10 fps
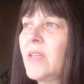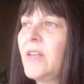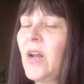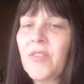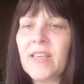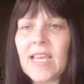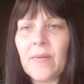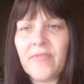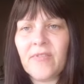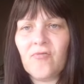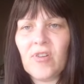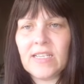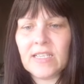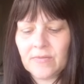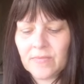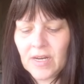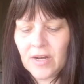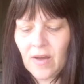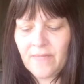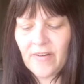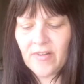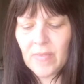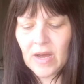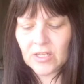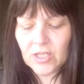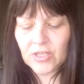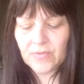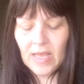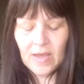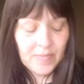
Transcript: you know, things happen for a reason, and I'm very much,